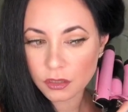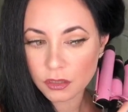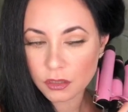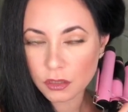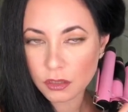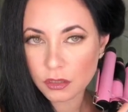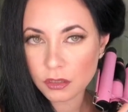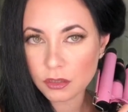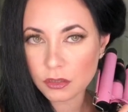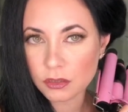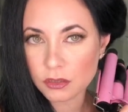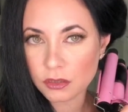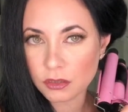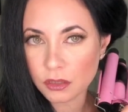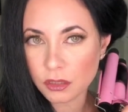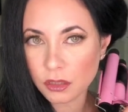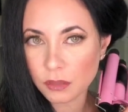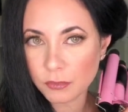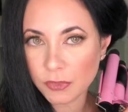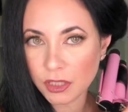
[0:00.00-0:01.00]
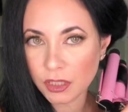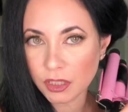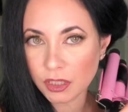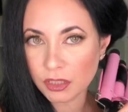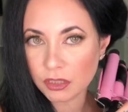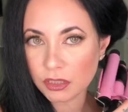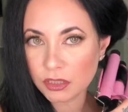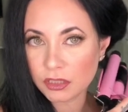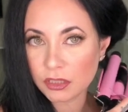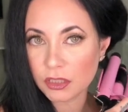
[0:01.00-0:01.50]
because I mean
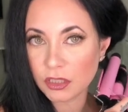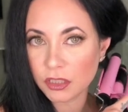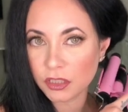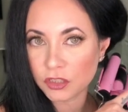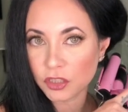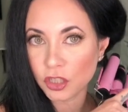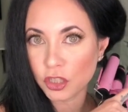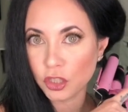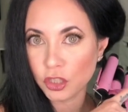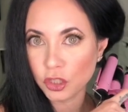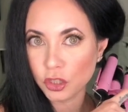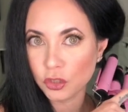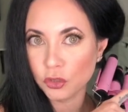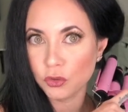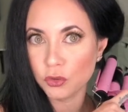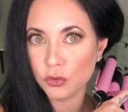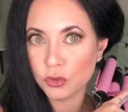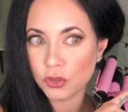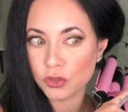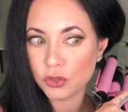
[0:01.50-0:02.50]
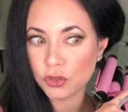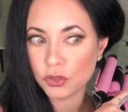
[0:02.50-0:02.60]
this thing is huge.